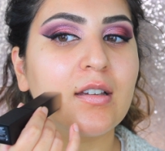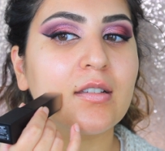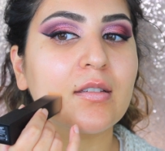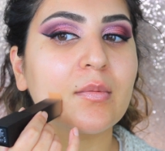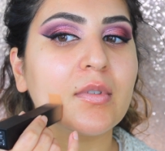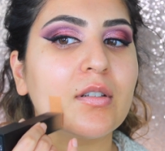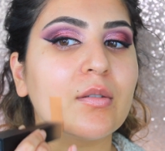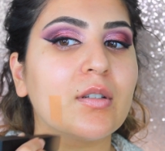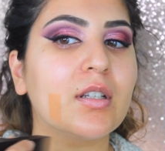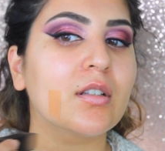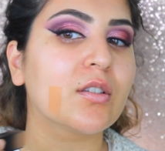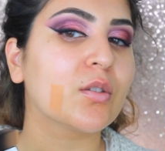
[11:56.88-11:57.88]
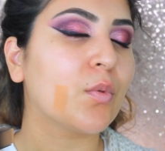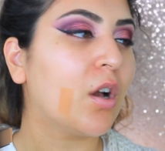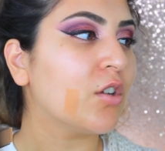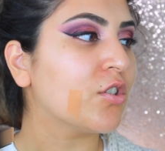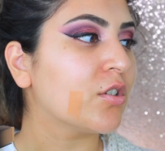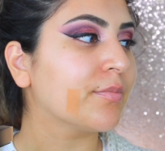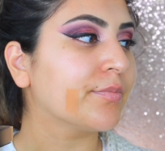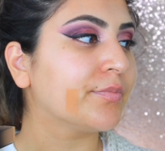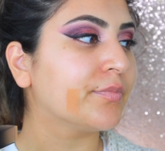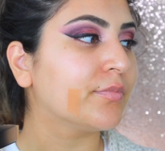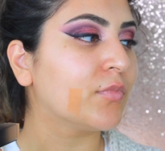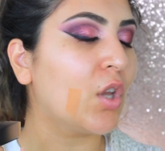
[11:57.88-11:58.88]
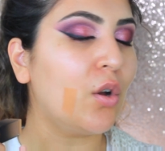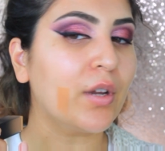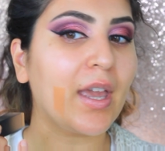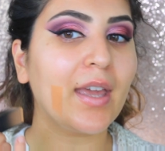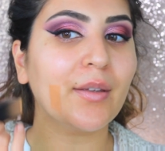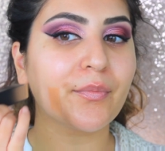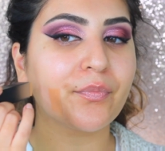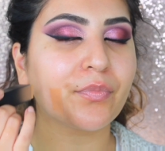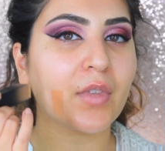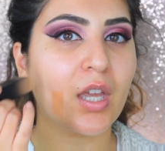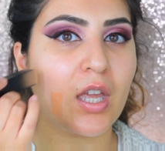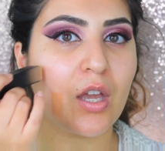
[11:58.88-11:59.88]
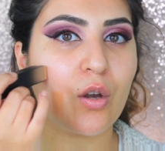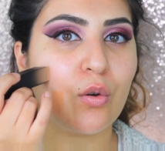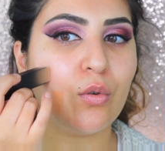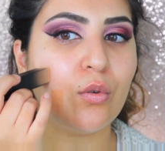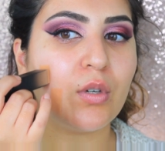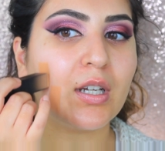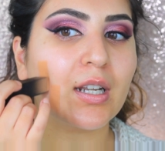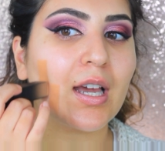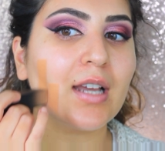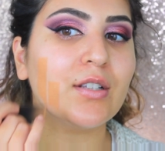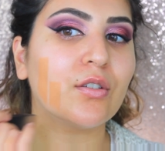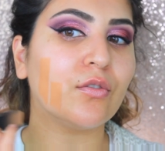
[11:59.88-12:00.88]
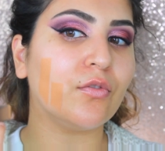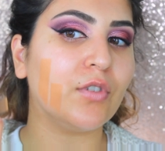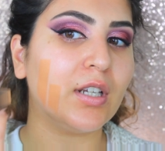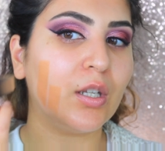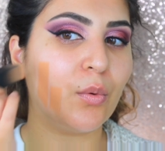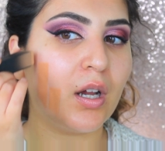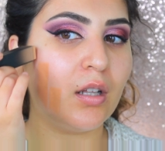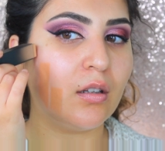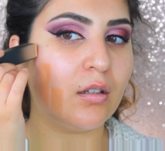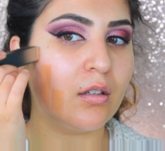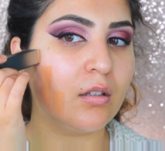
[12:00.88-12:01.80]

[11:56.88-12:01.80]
So I'm going to do a little swatch. Okay. Oh, it glides on really well.